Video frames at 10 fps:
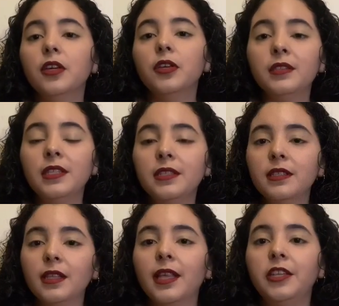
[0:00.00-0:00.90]

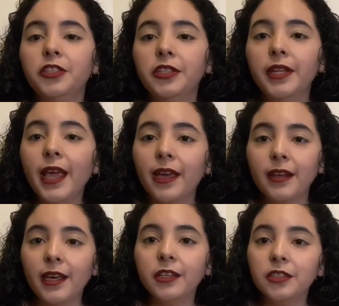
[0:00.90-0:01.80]
Distillation and
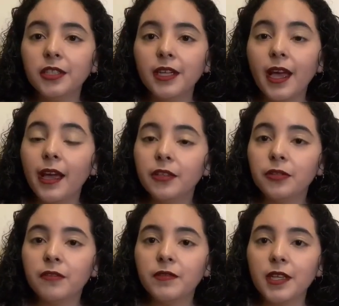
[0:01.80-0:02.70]
aging had
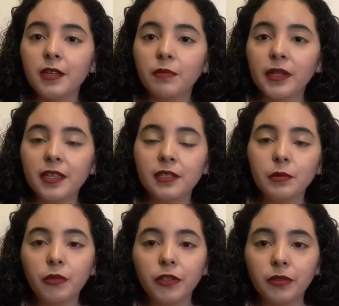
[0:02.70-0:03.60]
to have taken place in
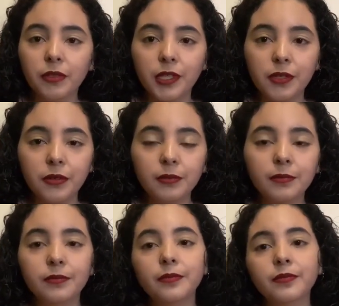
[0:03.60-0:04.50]
Puerto Rico
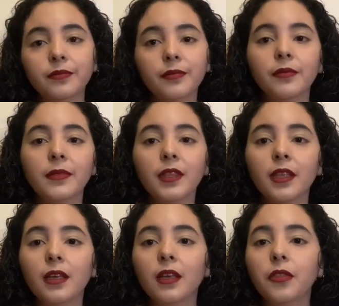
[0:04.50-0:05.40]

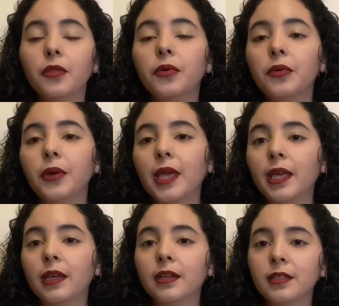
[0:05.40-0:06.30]
through
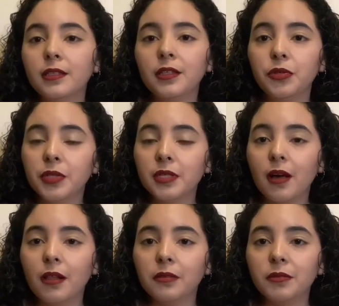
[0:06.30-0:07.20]
a continuous
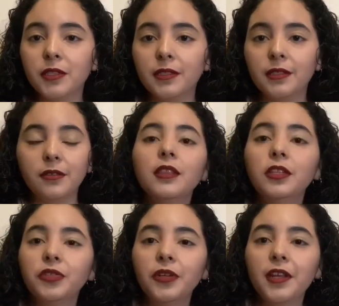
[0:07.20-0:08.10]
column still. The
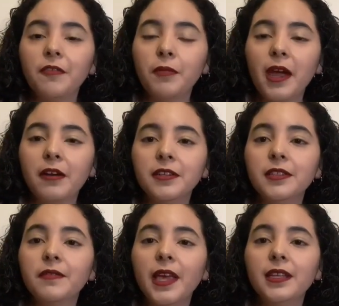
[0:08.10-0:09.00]
Treaty of Paris
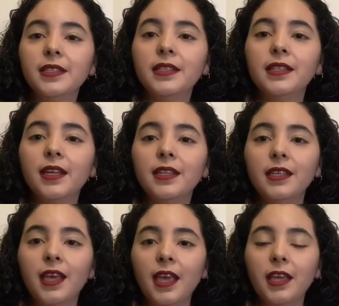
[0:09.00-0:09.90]
of
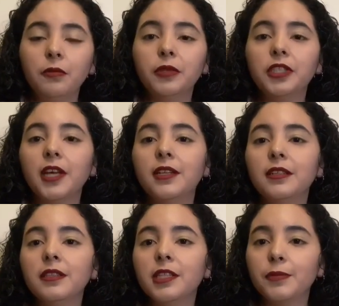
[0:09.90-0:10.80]
1898, which
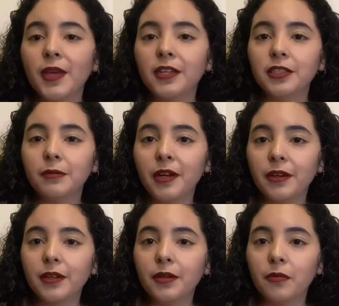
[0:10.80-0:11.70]
ended the
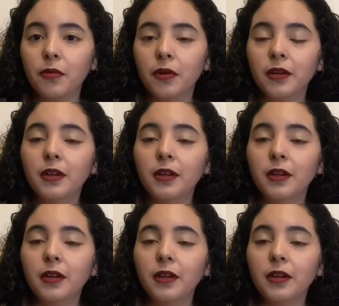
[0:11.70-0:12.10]
Spanish-American War,